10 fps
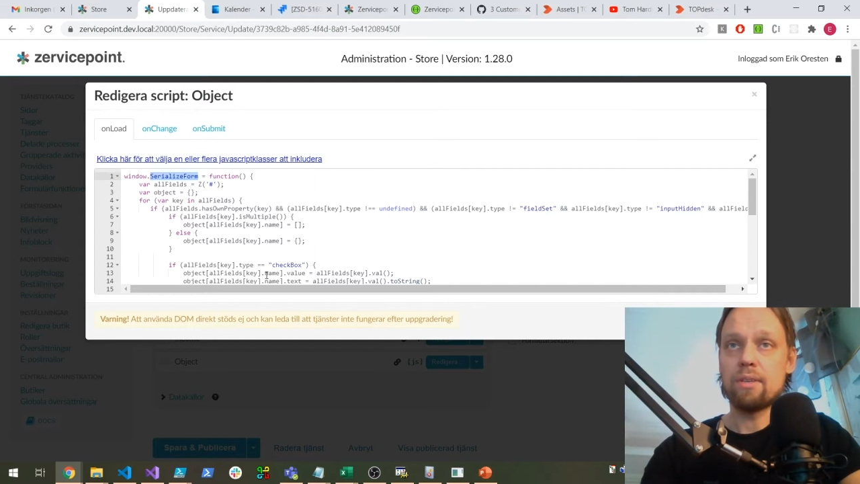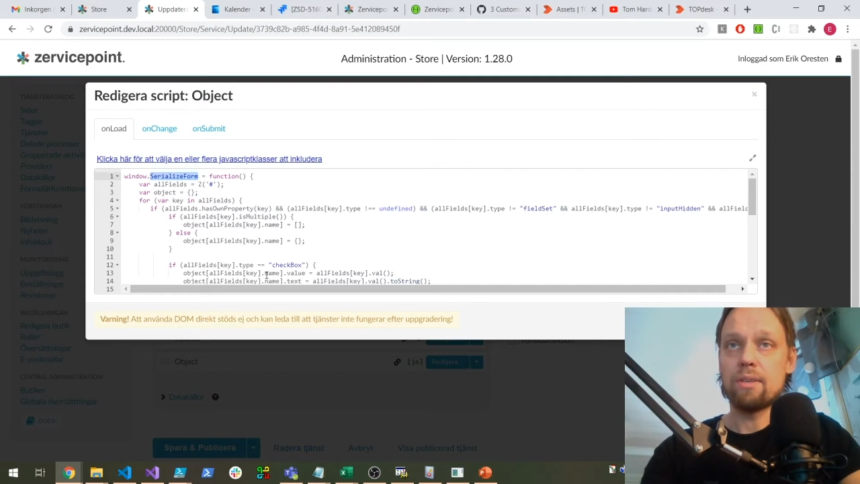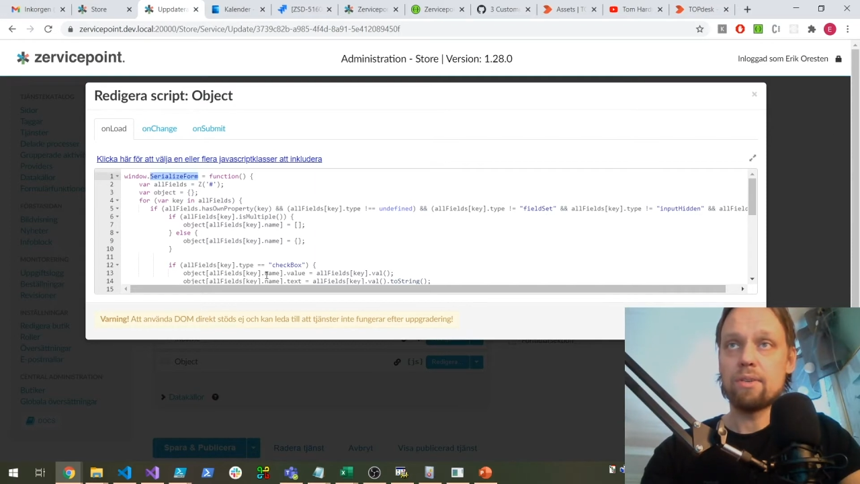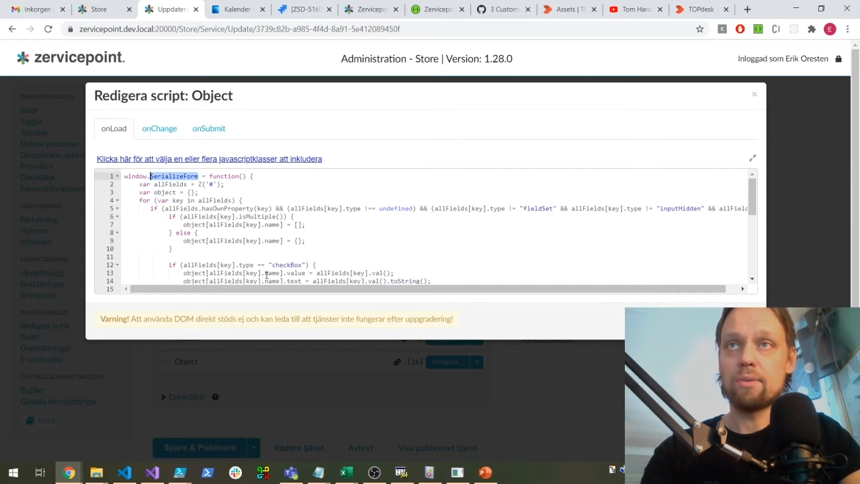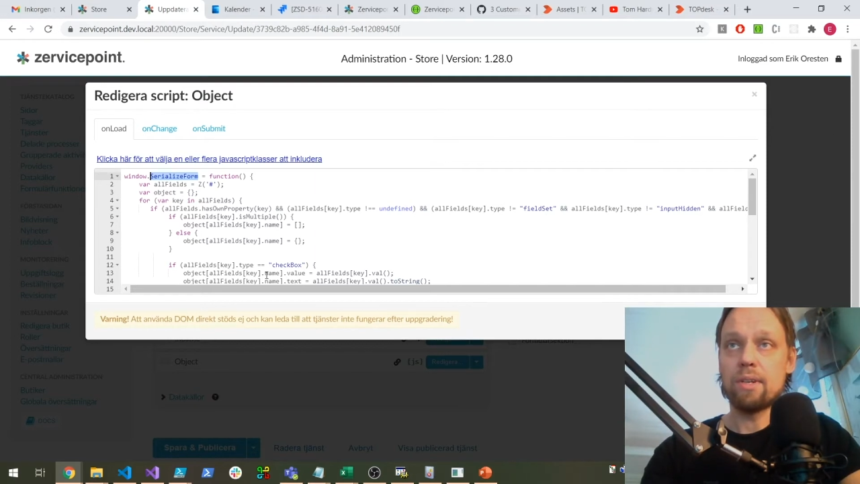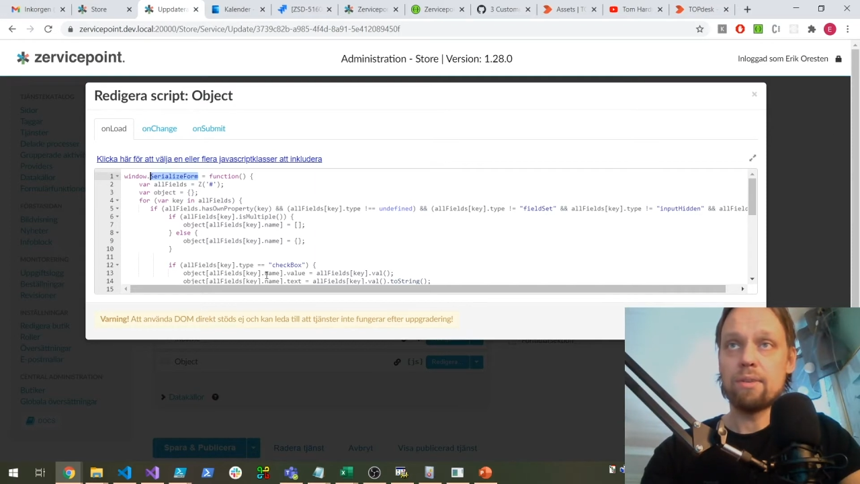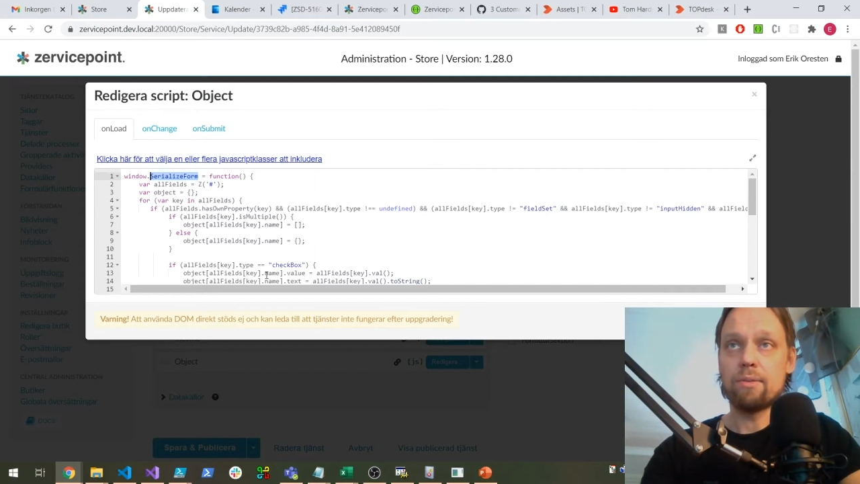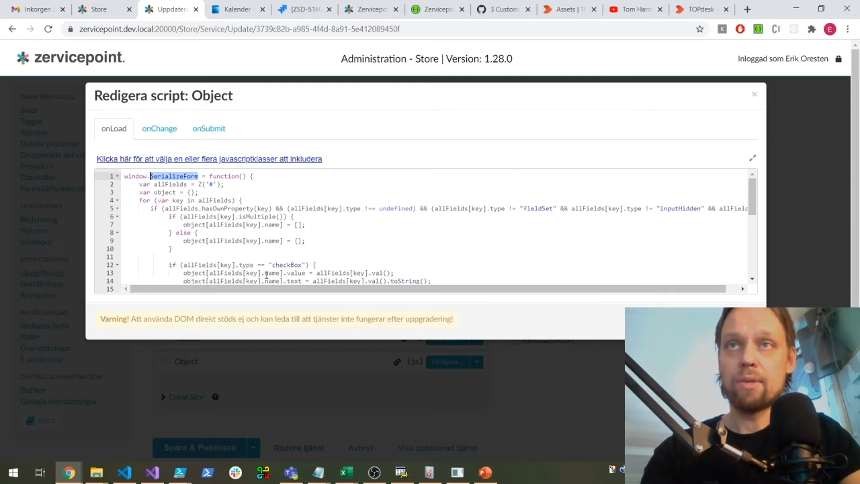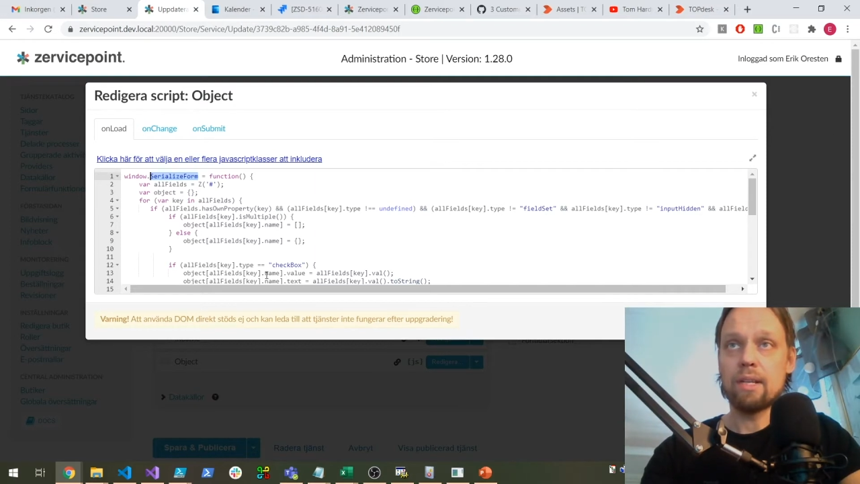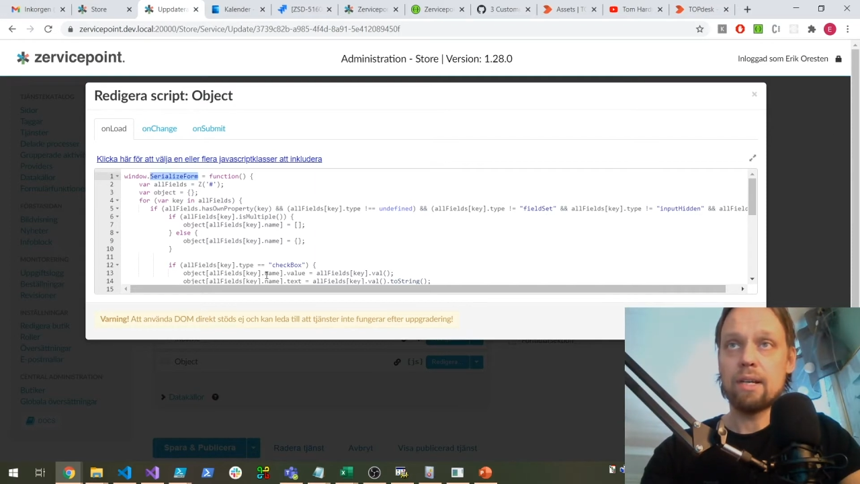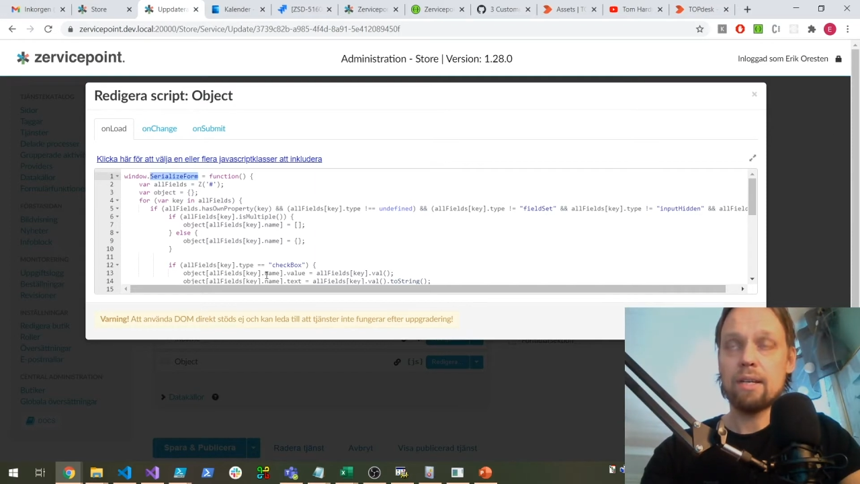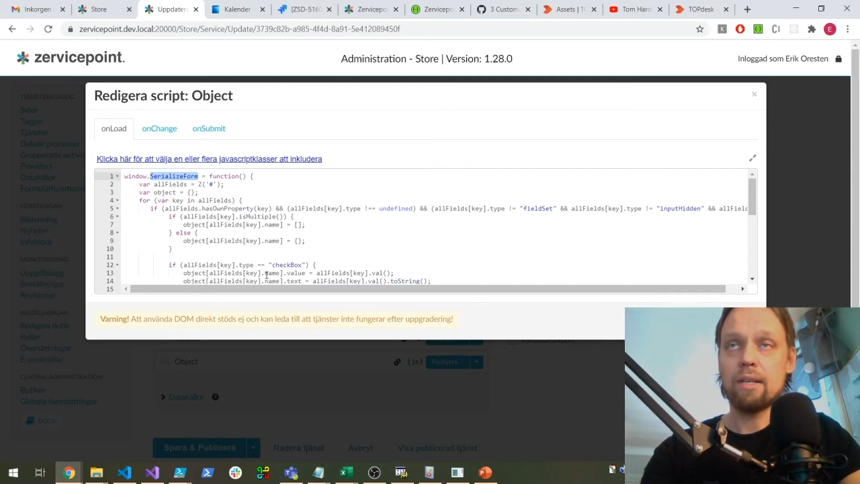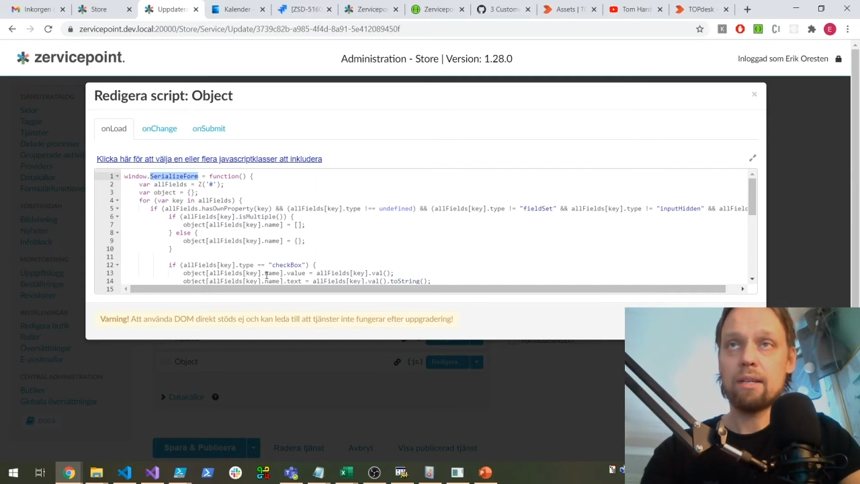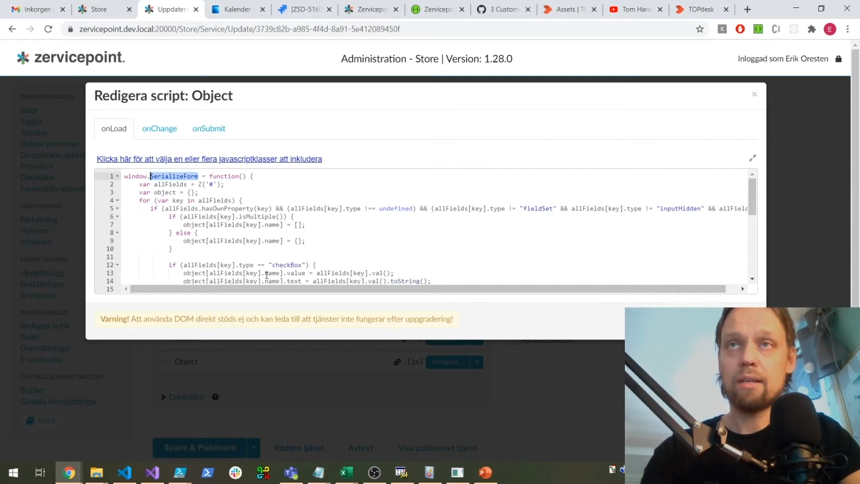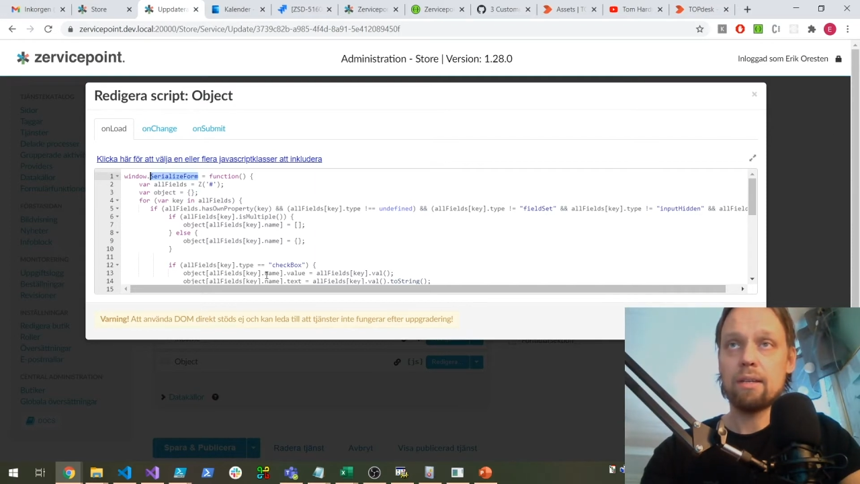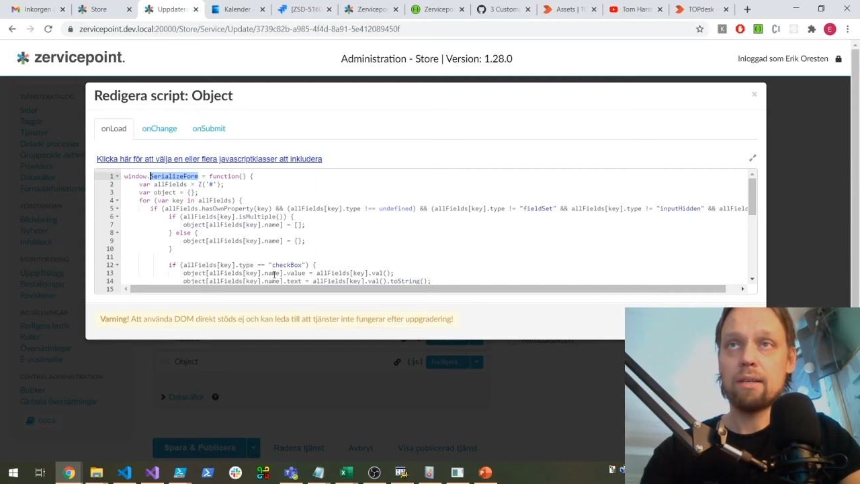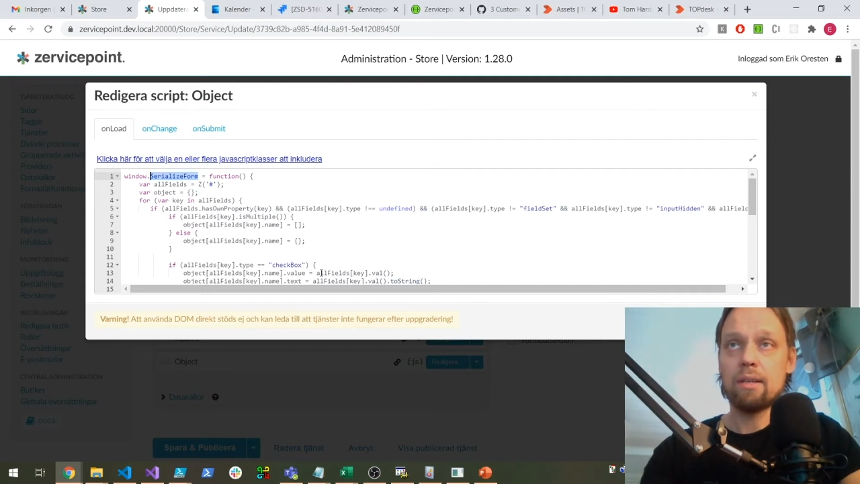whenever we like.